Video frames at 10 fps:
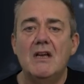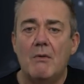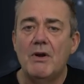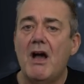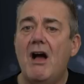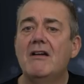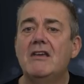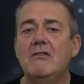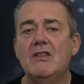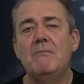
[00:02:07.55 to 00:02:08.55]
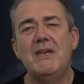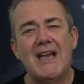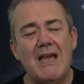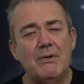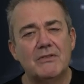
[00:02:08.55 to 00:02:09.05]
I would argue that being
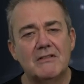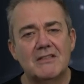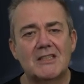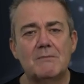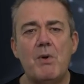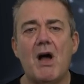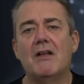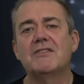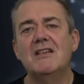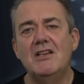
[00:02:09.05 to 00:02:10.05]
able to spot